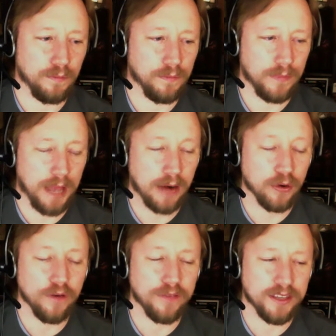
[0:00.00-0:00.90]
I don't
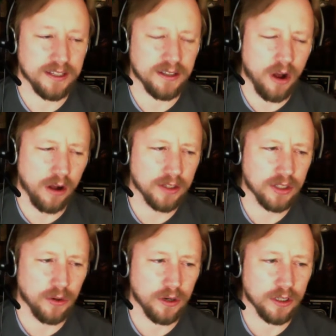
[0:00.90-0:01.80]
know if this is all
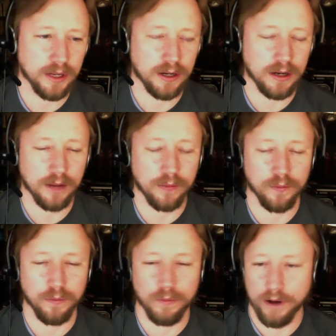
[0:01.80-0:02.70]
stores, but
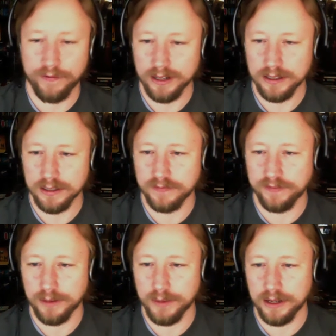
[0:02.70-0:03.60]
our friends
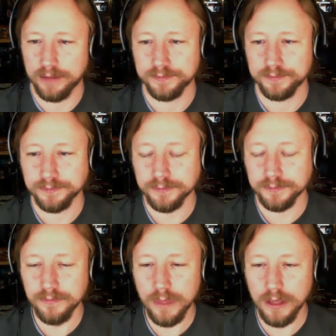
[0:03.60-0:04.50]
from the
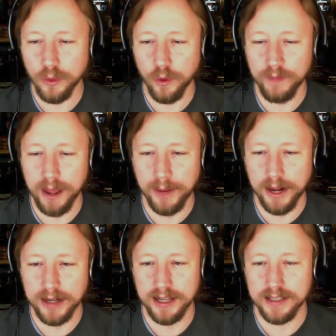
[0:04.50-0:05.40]
Wolfpack
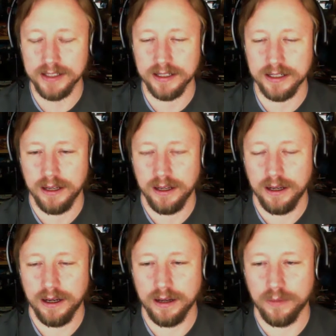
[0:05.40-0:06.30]
podcast,
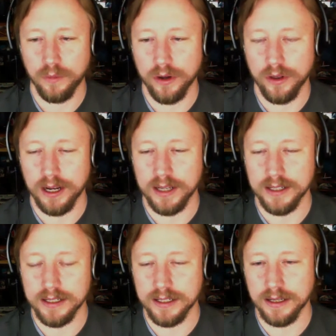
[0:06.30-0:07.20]
one of their
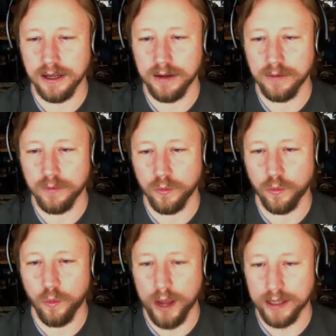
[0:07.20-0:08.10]
guys
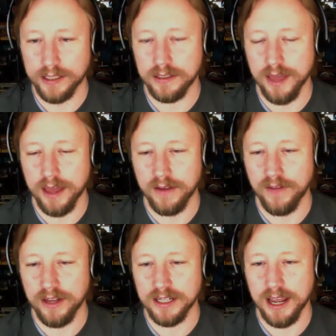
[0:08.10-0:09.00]
went to that
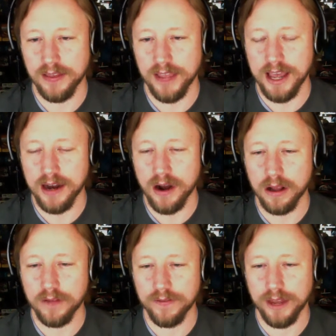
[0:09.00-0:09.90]
event today, and they had
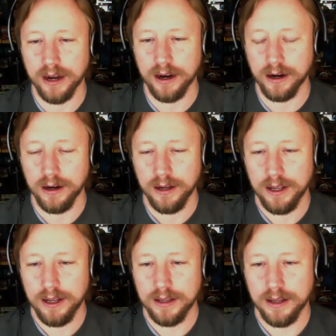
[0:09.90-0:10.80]
all of their
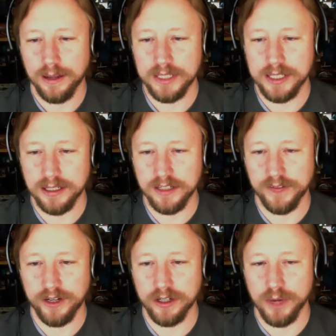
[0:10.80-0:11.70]
6-inch
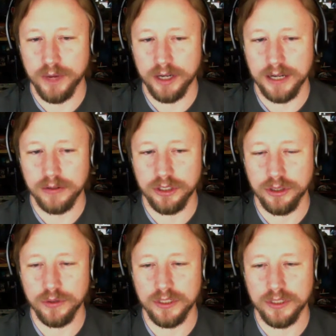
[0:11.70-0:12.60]
figures marked down
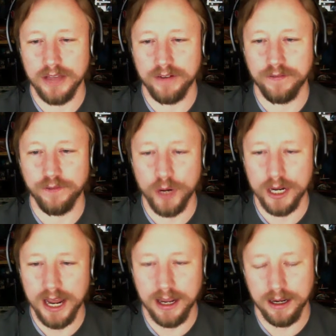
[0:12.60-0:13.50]
to
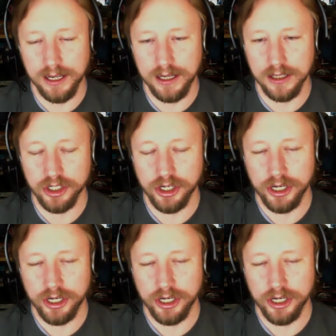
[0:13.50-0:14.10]
$749 each.